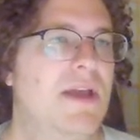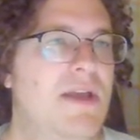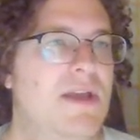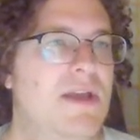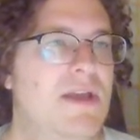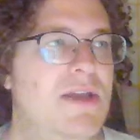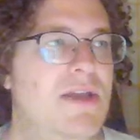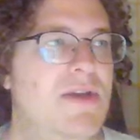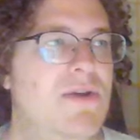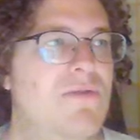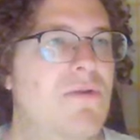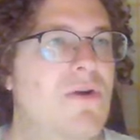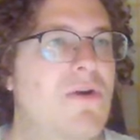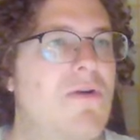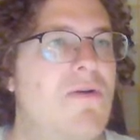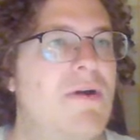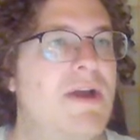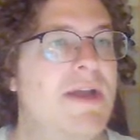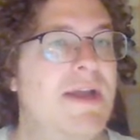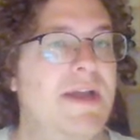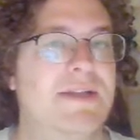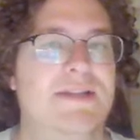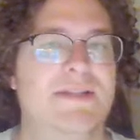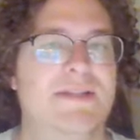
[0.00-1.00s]

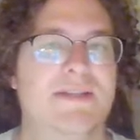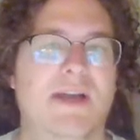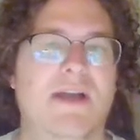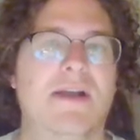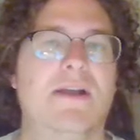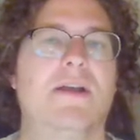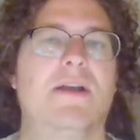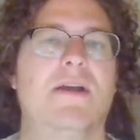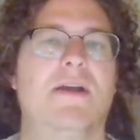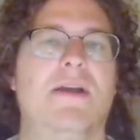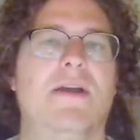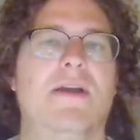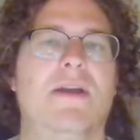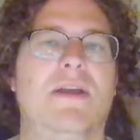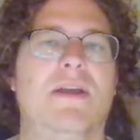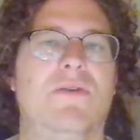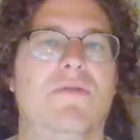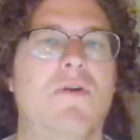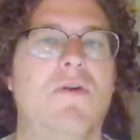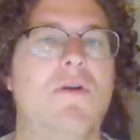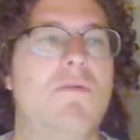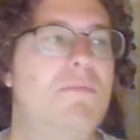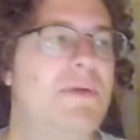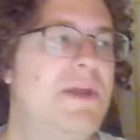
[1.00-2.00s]
heroic
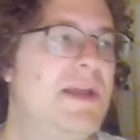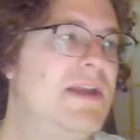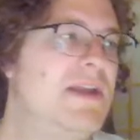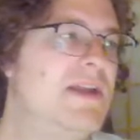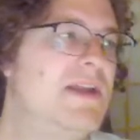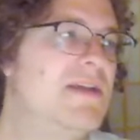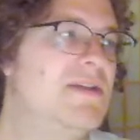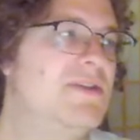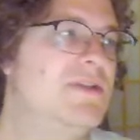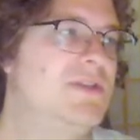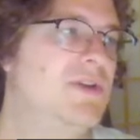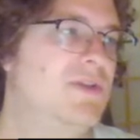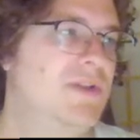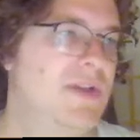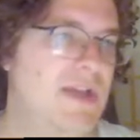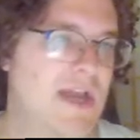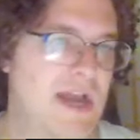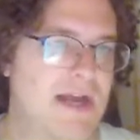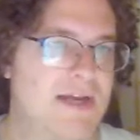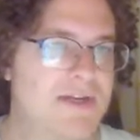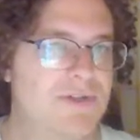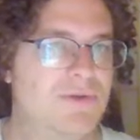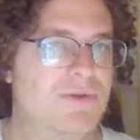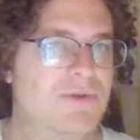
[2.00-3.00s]
Heropedia, so the
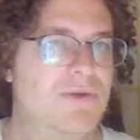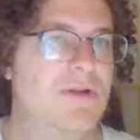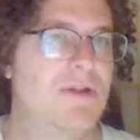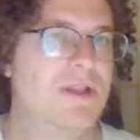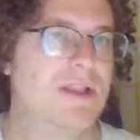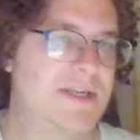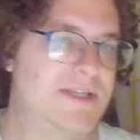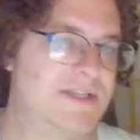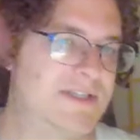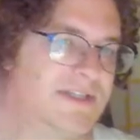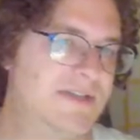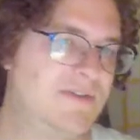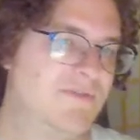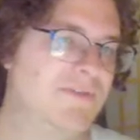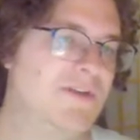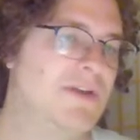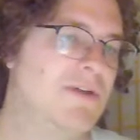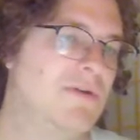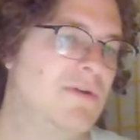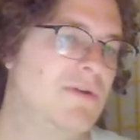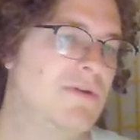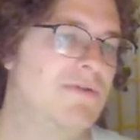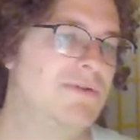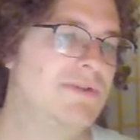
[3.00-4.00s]
actual list of
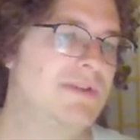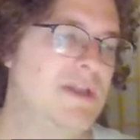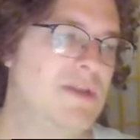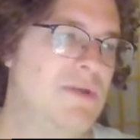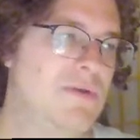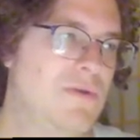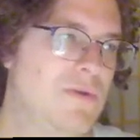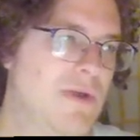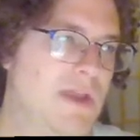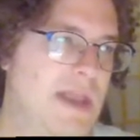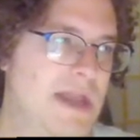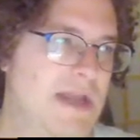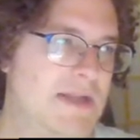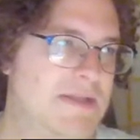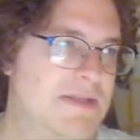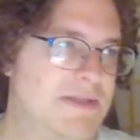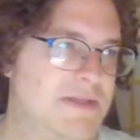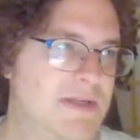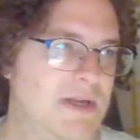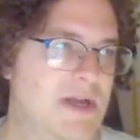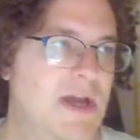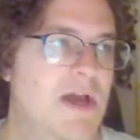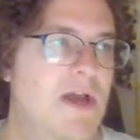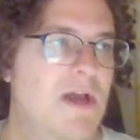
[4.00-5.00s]
heroes that you get,